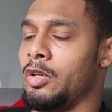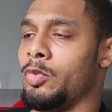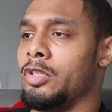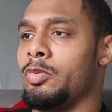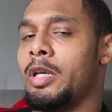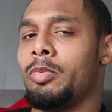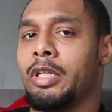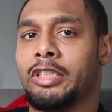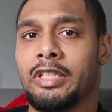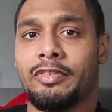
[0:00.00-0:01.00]
And when you're able
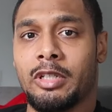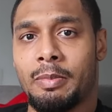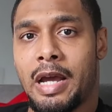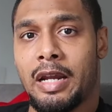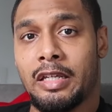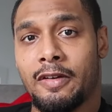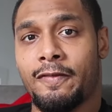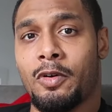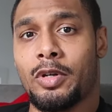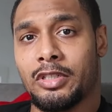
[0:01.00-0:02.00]
to shift your mind and your
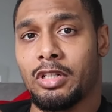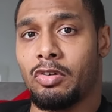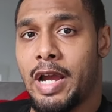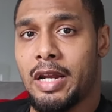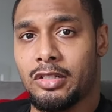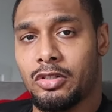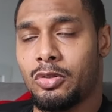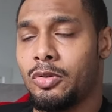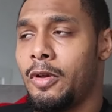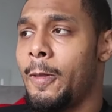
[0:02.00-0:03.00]
focus to
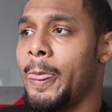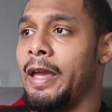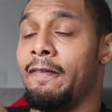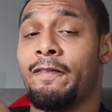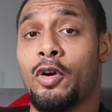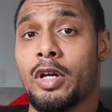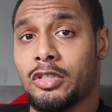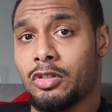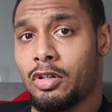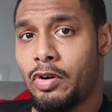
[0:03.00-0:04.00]
gratitude and
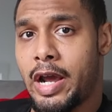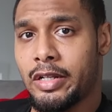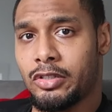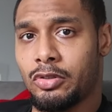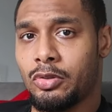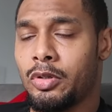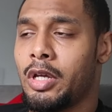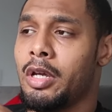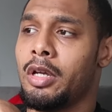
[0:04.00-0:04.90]
focus on gratitude,